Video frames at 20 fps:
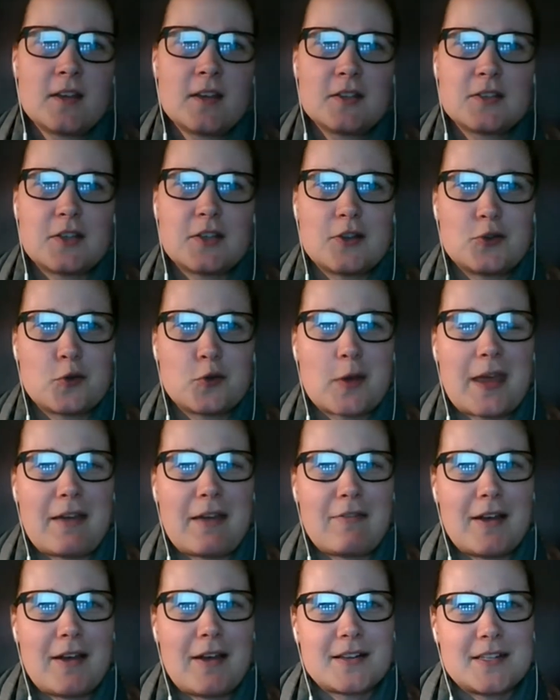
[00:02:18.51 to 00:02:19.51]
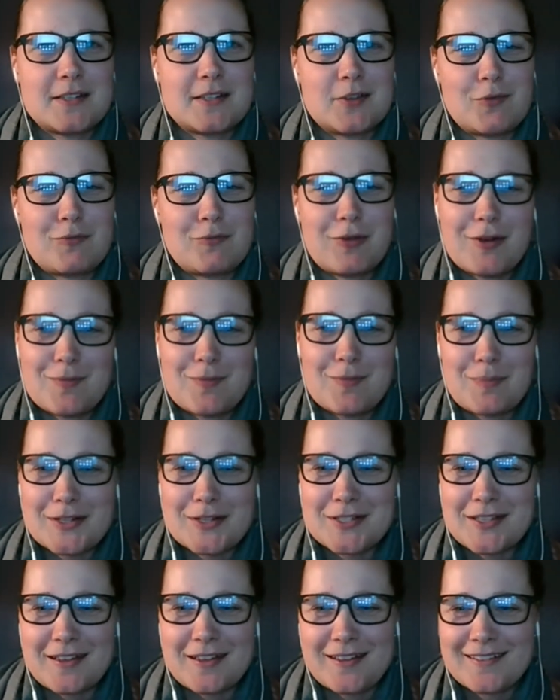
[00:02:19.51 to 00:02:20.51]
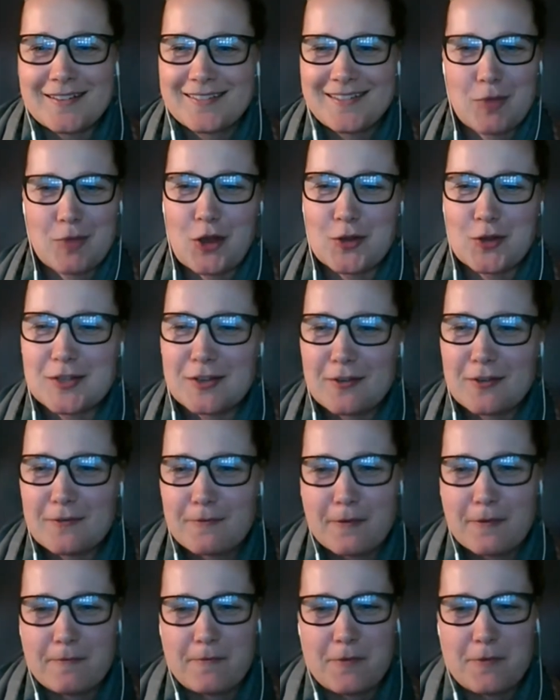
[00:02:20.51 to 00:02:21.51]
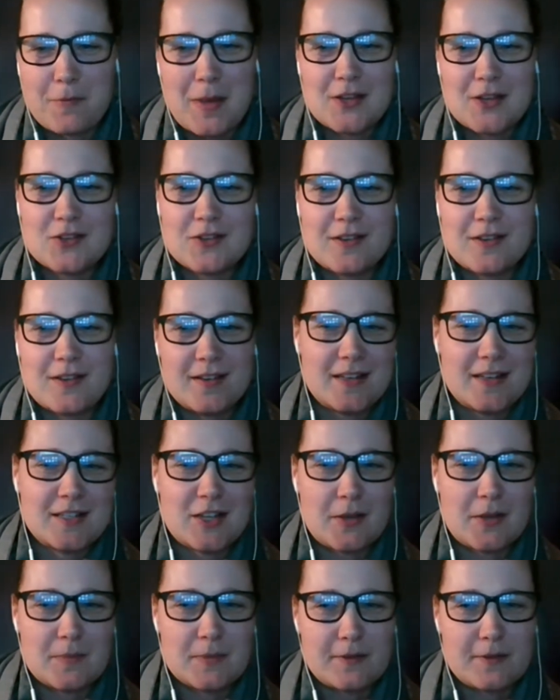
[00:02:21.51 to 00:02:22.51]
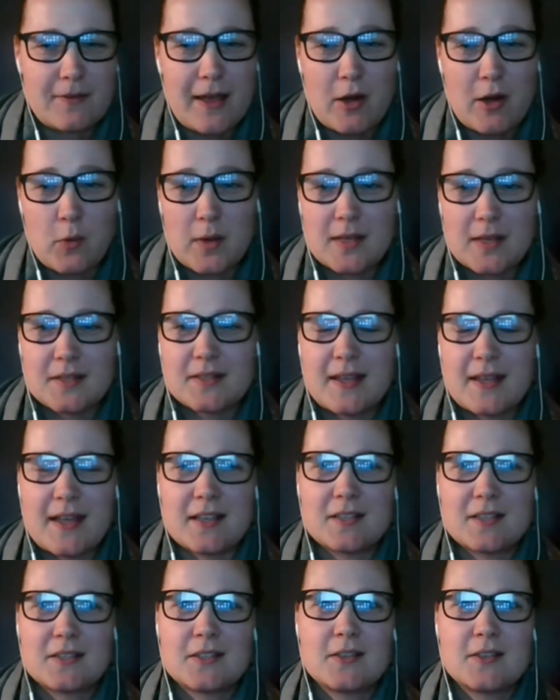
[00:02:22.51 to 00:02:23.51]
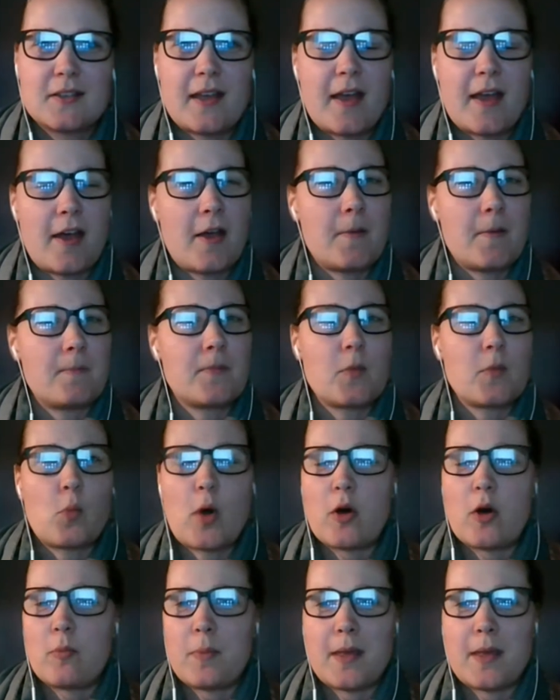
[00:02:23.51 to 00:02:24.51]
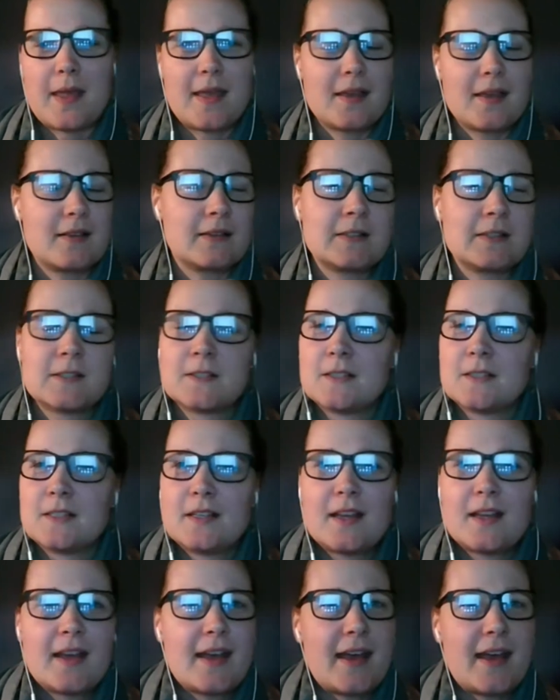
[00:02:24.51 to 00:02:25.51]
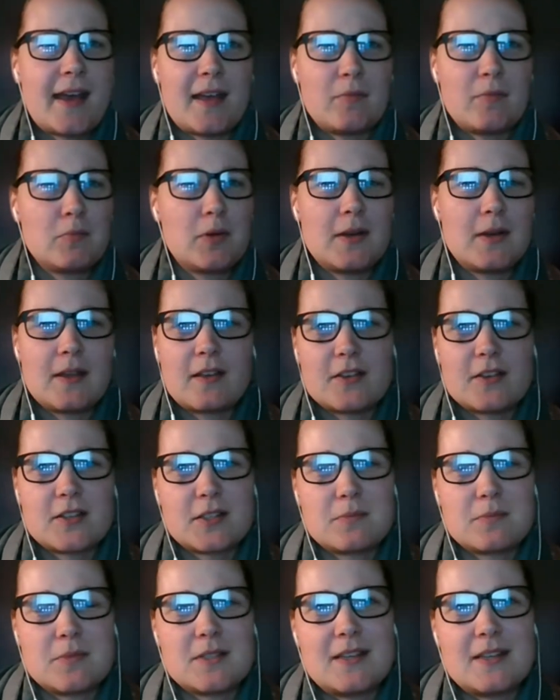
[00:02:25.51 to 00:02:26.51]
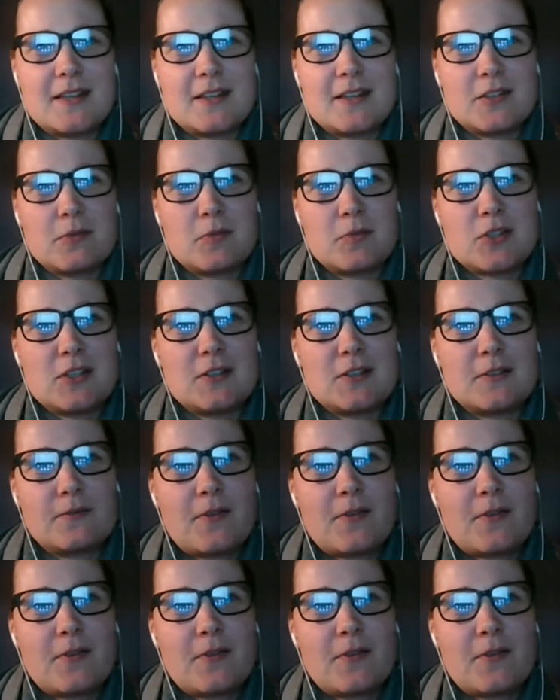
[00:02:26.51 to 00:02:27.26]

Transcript: Social Care Act is our bread and butter go-to for information in terms of how we assess well-being and putting customers' needs and wishes